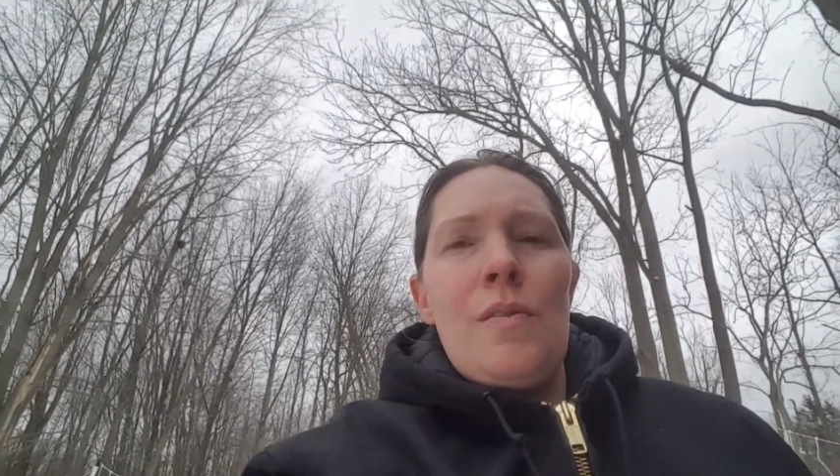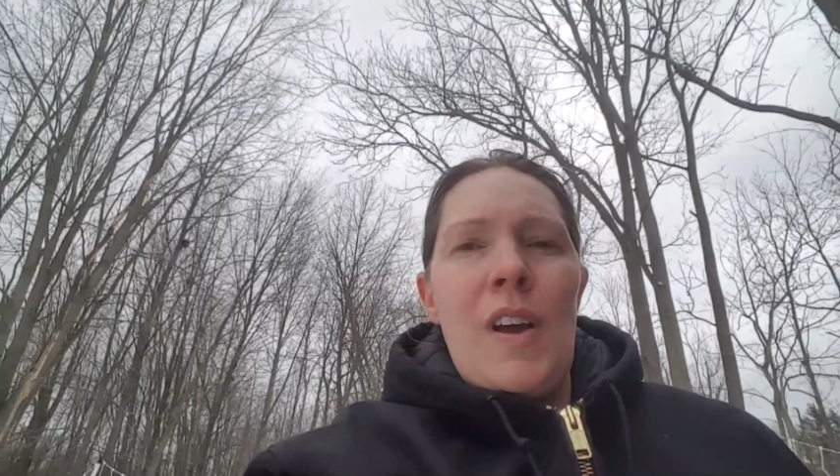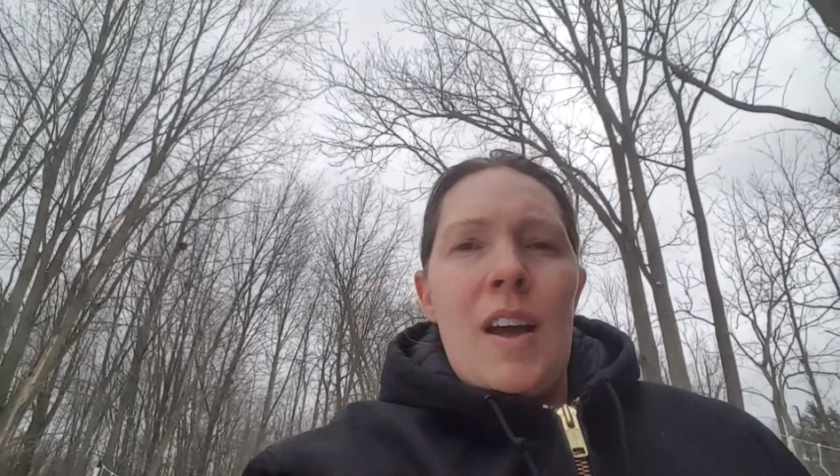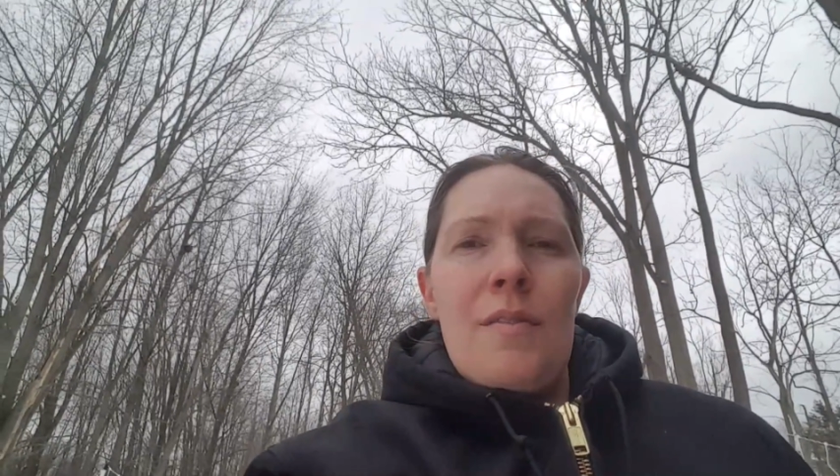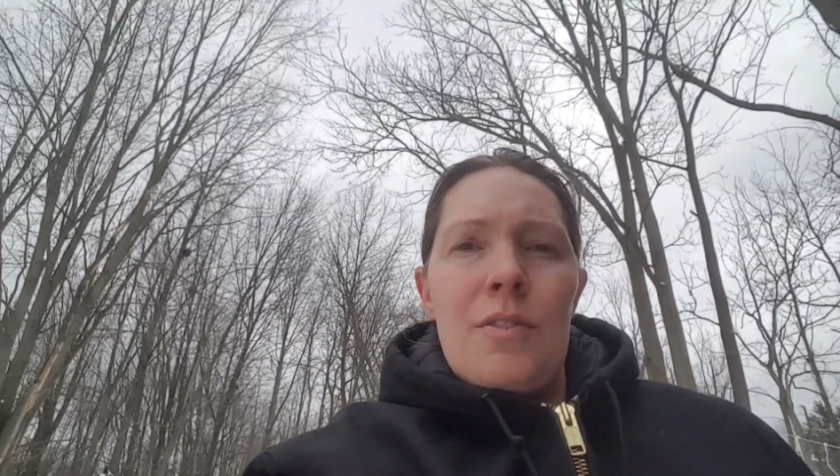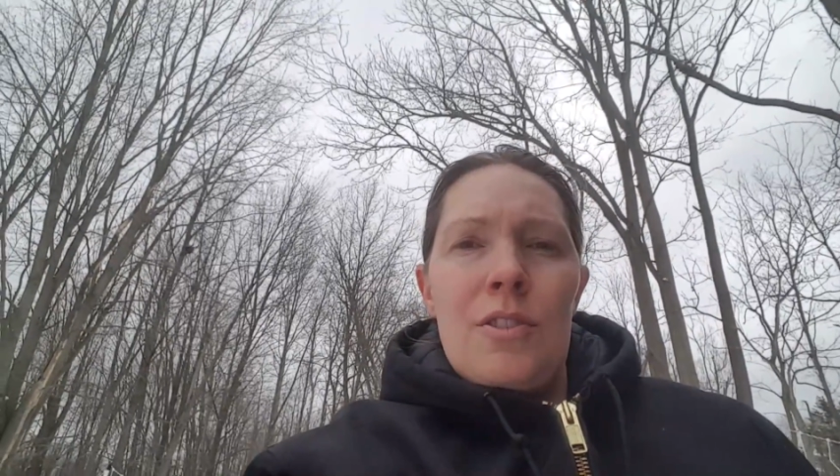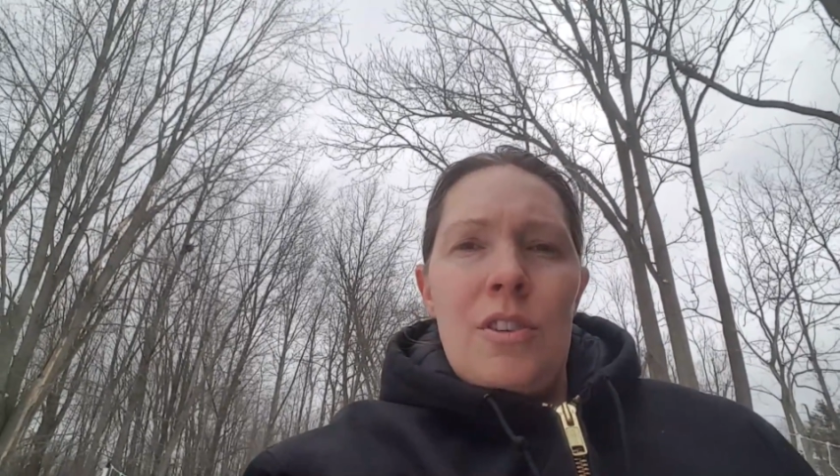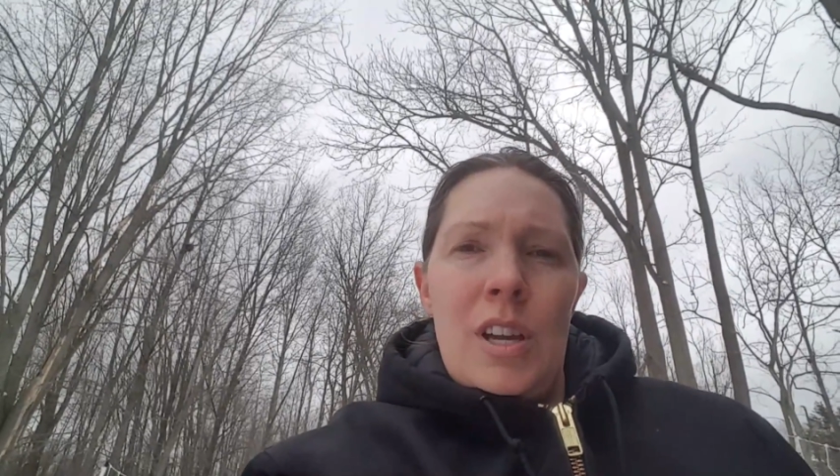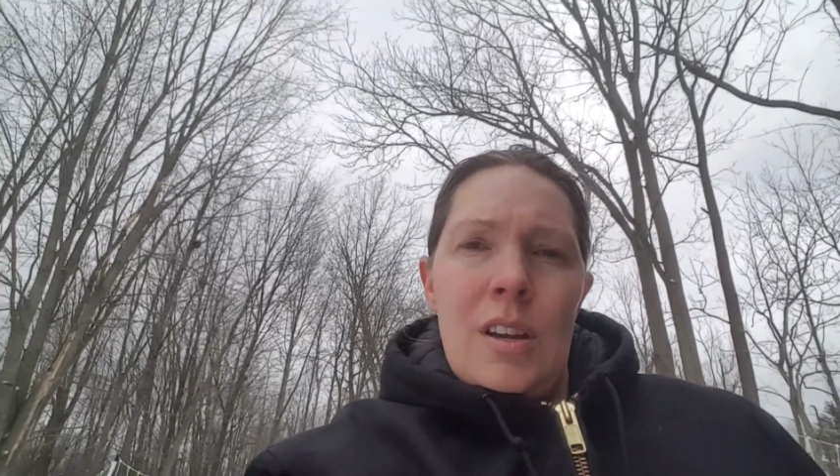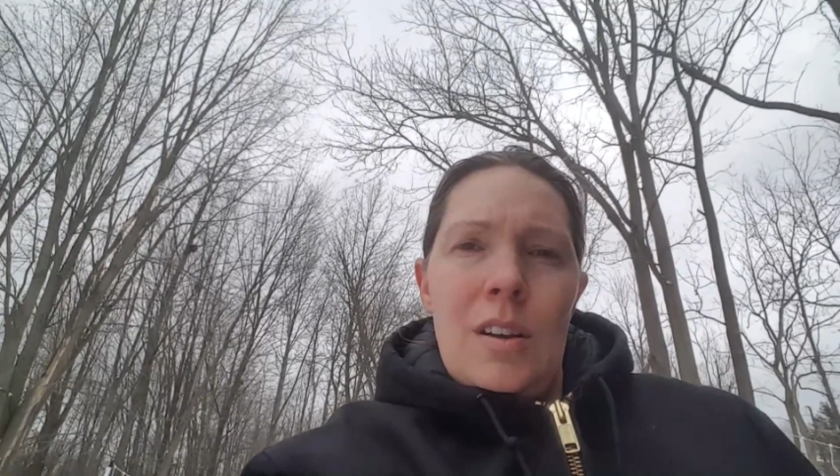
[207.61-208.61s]
we've had for
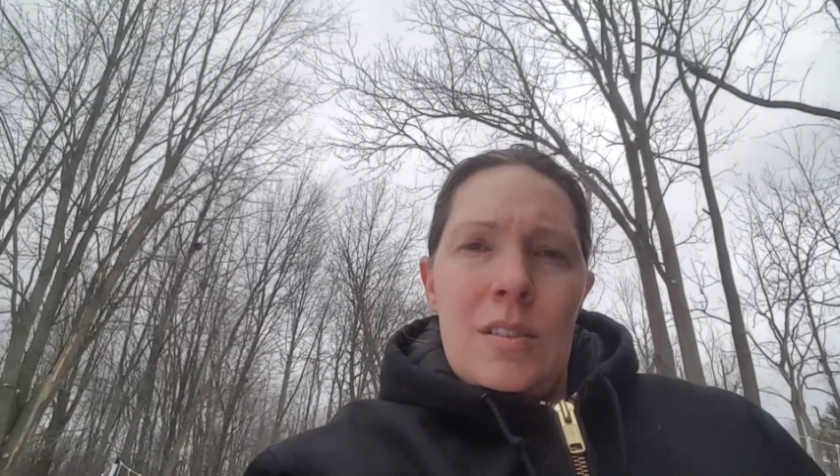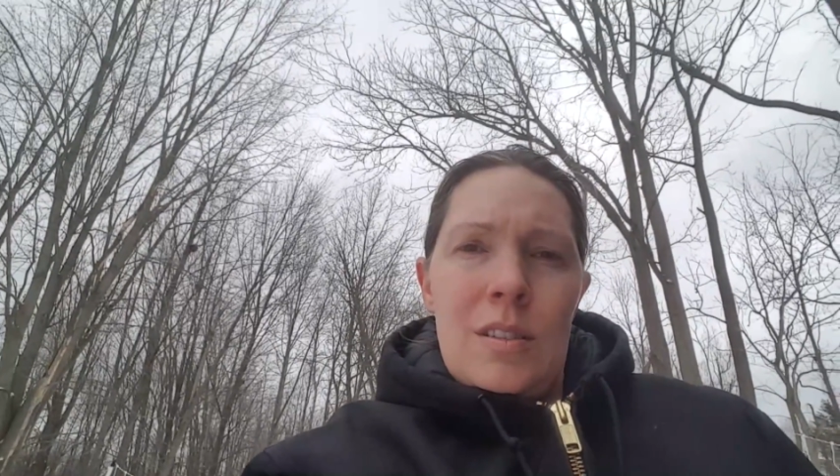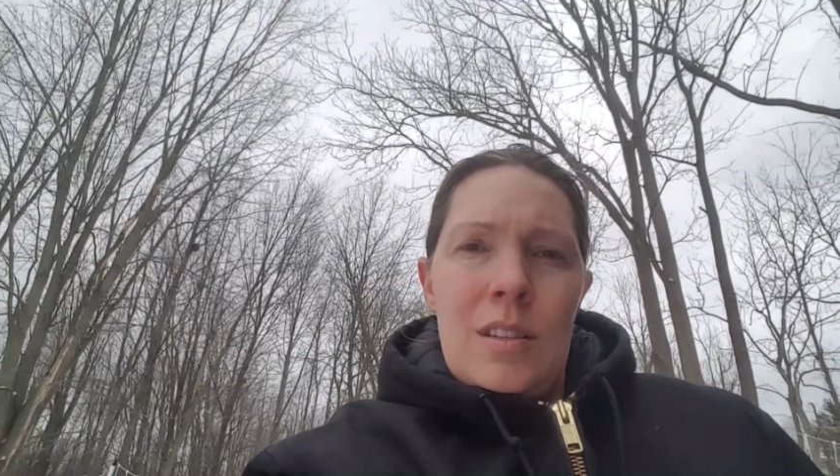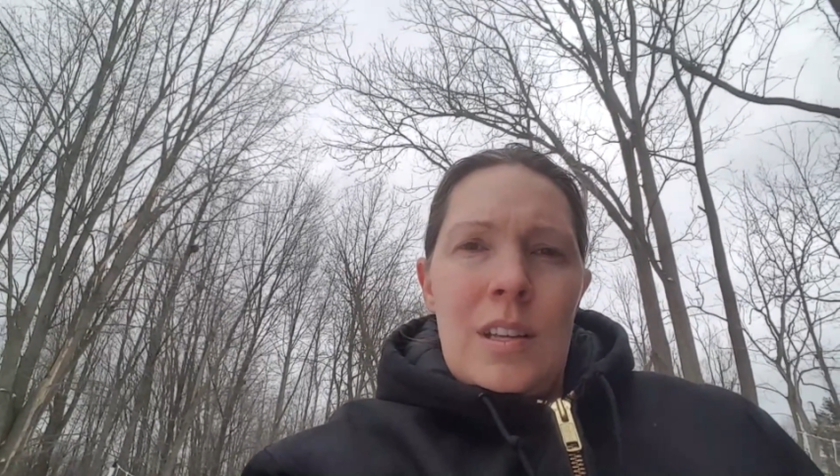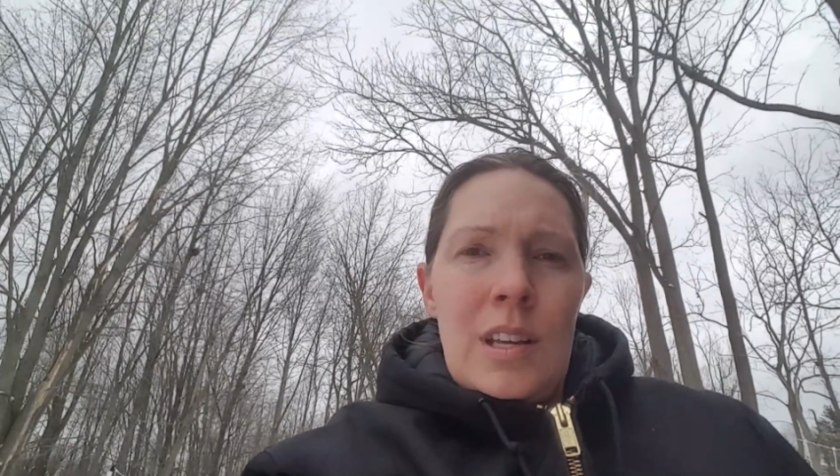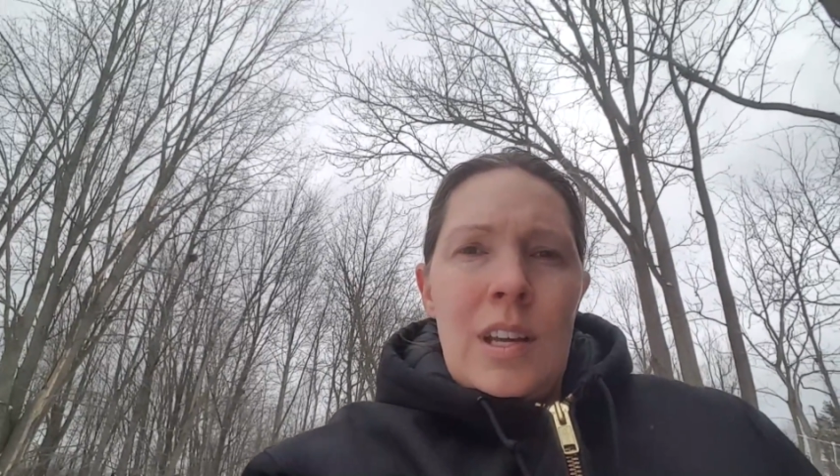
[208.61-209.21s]
2 years,